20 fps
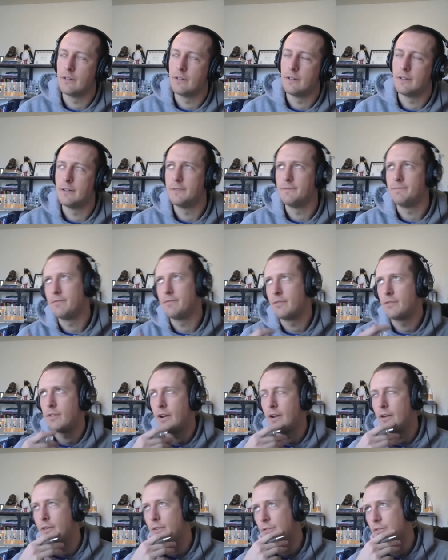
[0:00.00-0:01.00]

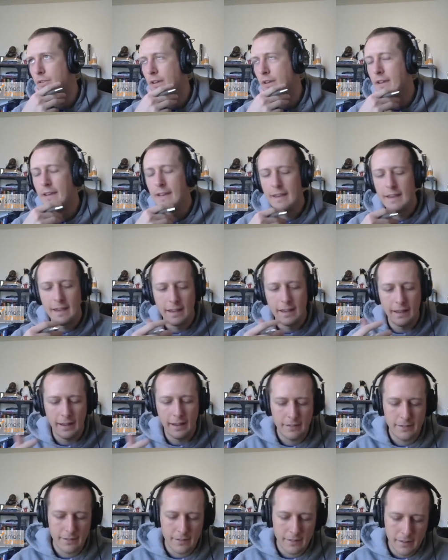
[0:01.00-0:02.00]
I don't want to say
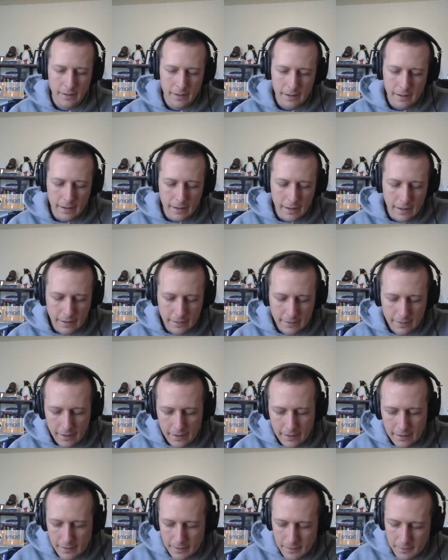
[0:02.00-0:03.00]
it's it's
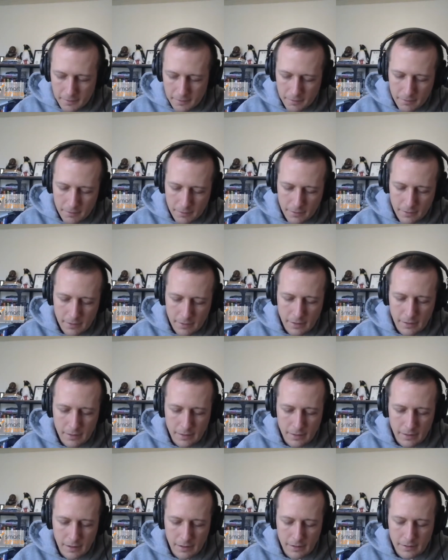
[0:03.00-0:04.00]
like
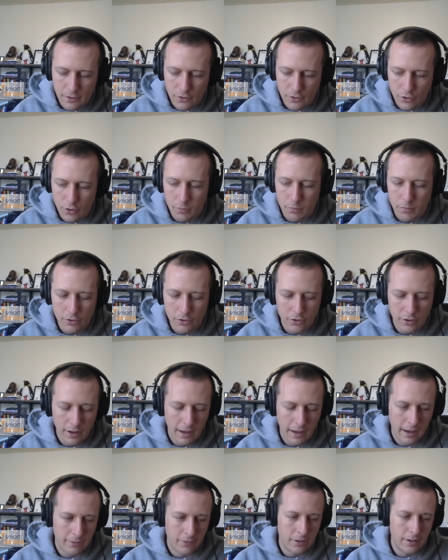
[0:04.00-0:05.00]
it's a good mission to
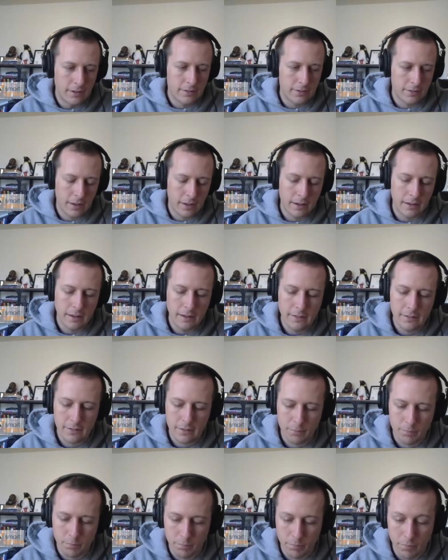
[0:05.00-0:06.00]
have and it's like
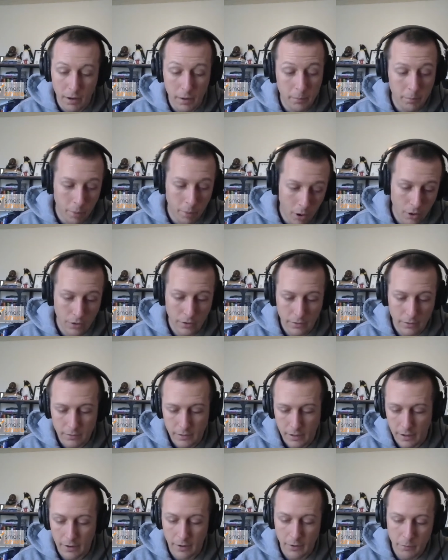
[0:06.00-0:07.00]
it's in part
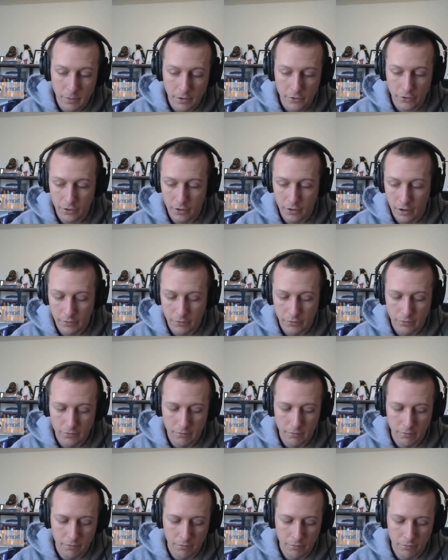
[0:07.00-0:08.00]
kind of a mission of
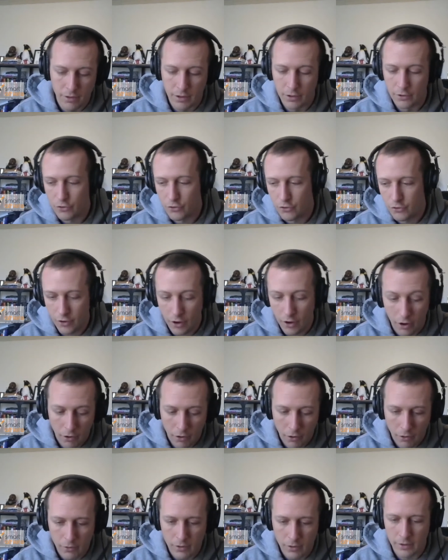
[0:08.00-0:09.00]
this
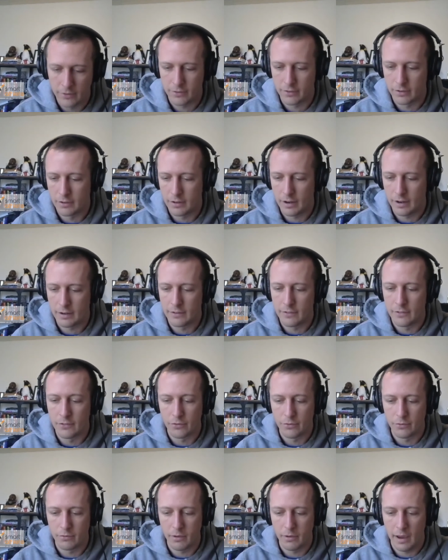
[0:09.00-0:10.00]
show is to kind of
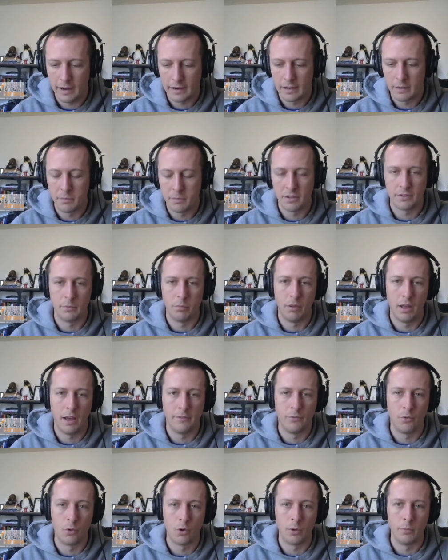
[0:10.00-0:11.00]
give academics a
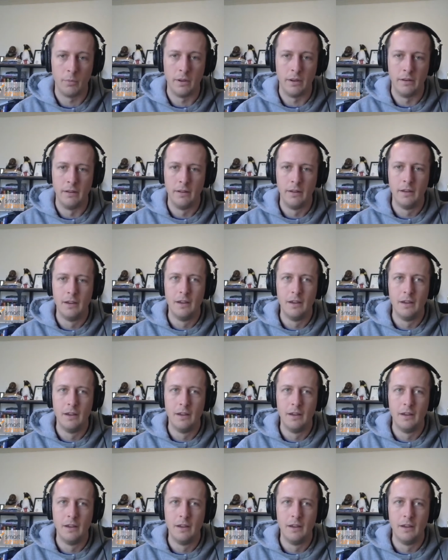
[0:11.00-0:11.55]
platform and